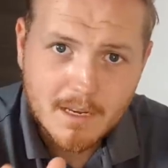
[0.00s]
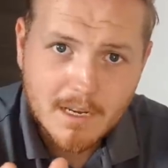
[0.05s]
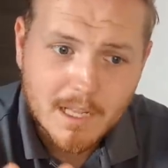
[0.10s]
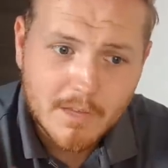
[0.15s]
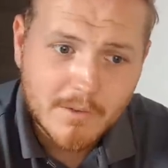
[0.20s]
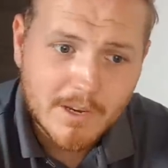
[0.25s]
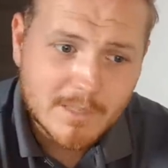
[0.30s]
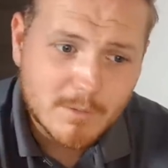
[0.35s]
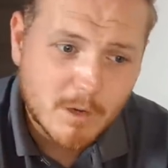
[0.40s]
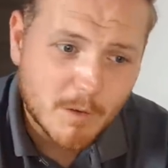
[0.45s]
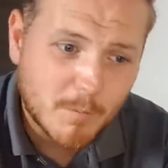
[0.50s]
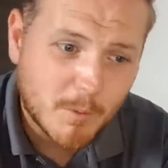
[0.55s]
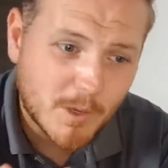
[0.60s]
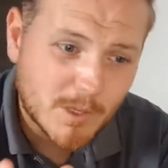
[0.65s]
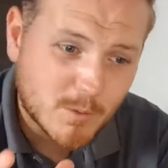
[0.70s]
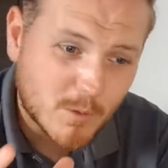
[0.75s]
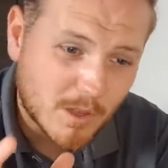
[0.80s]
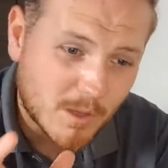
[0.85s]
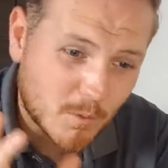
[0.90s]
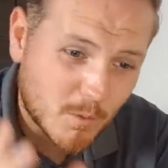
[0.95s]
Now the reason why I put
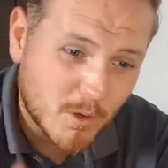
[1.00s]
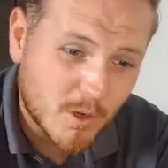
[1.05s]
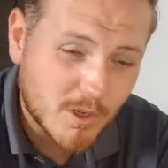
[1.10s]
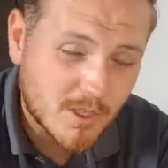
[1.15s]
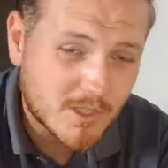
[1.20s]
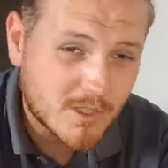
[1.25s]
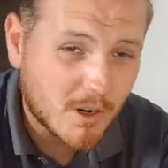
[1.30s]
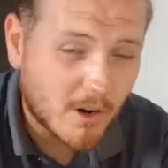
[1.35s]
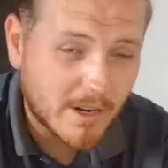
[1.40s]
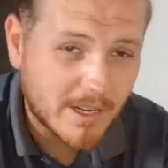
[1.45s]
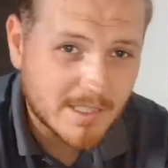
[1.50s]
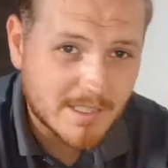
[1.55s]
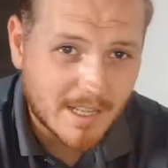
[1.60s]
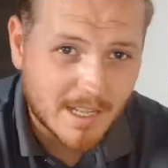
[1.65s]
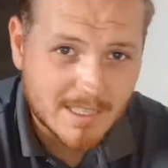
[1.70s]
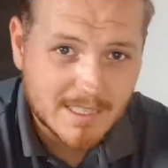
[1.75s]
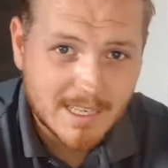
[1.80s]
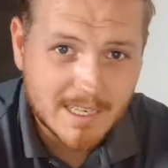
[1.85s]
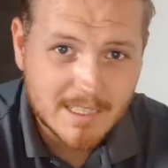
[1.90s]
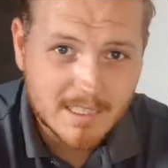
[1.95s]
this one of the worst signings
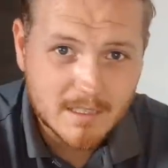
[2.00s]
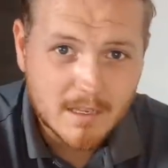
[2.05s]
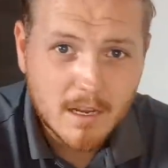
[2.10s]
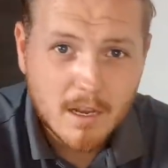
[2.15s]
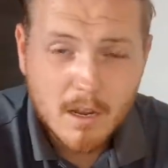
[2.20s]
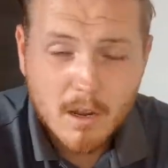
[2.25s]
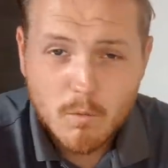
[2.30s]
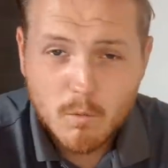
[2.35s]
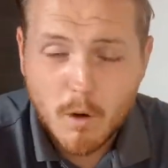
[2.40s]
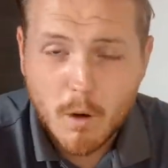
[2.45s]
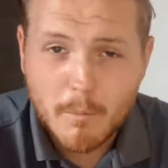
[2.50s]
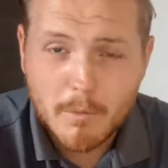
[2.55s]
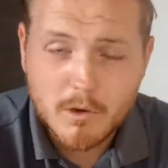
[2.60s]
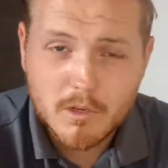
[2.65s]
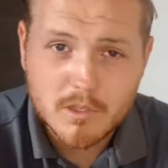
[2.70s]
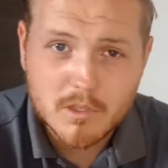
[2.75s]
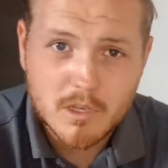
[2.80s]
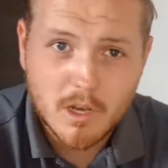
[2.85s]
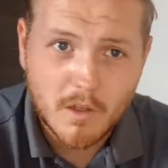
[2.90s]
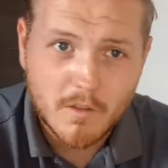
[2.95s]
that season, one
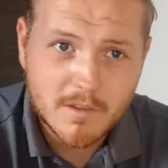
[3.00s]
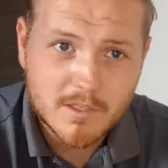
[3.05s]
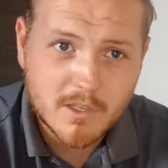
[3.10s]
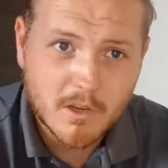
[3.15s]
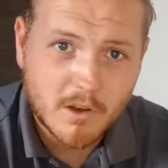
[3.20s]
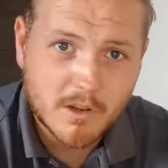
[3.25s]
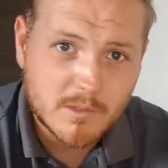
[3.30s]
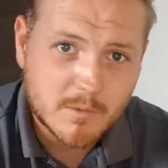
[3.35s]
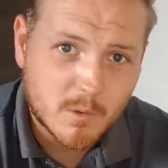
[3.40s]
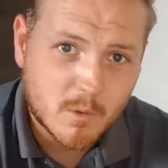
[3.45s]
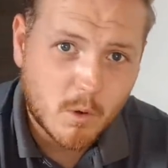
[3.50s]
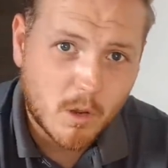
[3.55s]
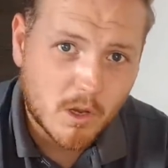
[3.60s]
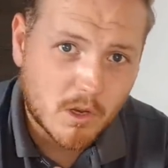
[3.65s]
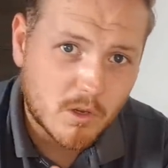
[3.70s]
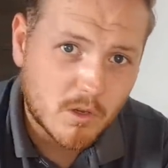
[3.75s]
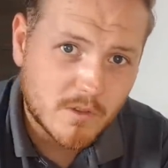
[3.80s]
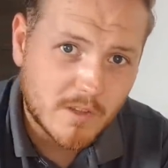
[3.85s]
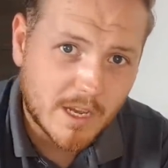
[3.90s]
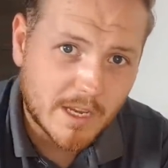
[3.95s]
because a lot of the signings were
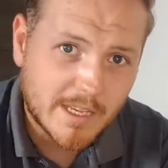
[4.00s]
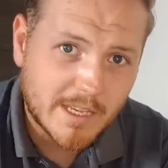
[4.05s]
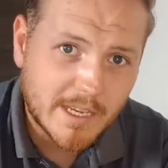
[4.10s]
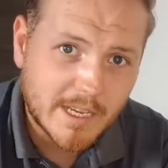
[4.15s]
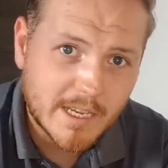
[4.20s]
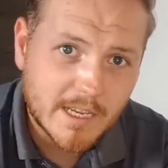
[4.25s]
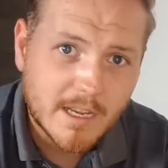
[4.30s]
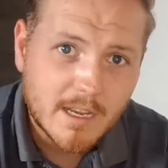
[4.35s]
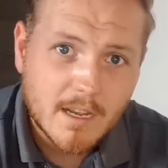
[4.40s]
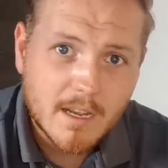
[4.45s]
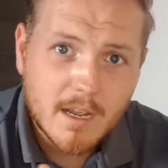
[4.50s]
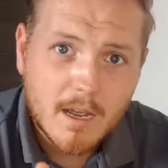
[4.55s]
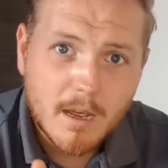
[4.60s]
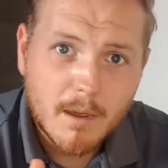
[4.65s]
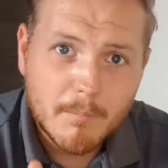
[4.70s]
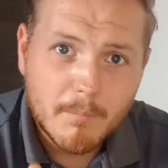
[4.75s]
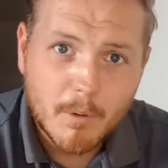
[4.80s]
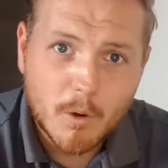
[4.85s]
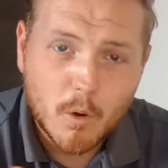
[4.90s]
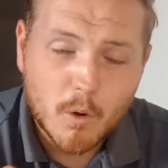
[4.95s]
quite good that year,
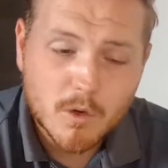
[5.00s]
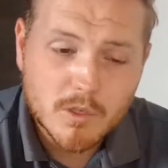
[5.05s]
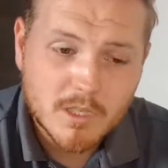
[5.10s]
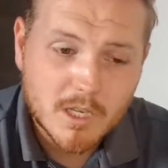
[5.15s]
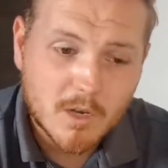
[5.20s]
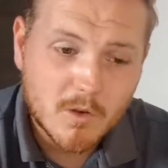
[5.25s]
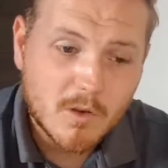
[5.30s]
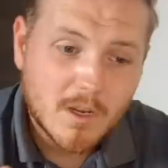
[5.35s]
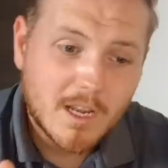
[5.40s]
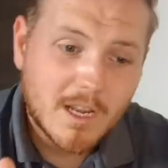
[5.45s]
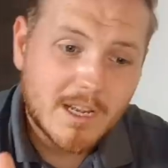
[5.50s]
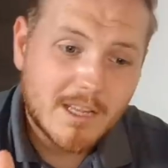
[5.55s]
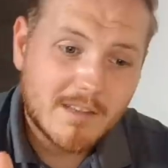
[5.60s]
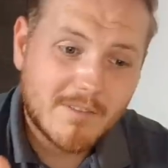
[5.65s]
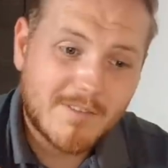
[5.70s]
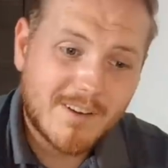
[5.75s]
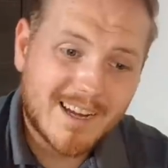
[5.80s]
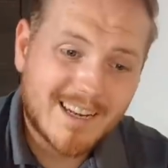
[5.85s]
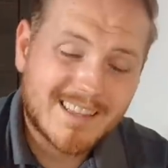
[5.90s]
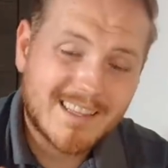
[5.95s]
but also
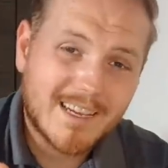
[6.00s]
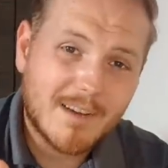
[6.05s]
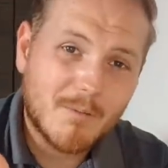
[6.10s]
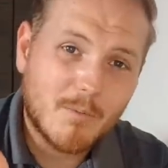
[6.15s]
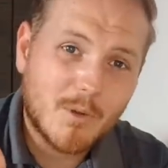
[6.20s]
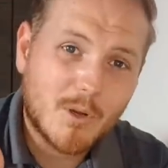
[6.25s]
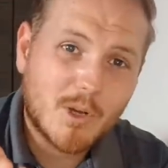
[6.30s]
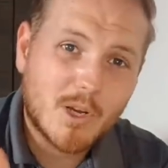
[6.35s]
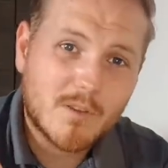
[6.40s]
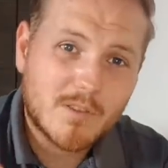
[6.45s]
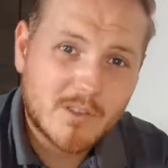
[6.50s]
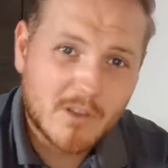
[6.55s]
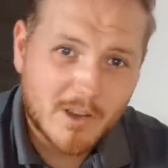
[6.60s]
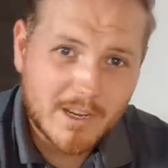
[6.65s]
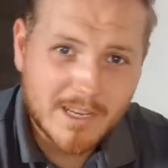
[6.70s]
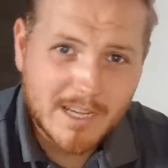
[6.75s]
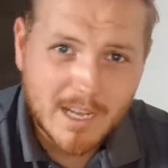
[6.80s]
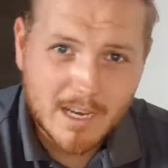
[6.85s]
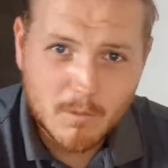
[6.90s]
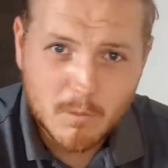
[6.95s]
the fact that we could have
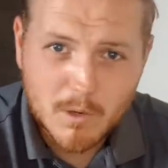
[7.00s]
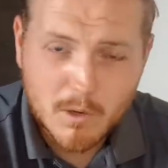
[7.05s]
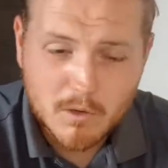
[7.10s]
signed Callum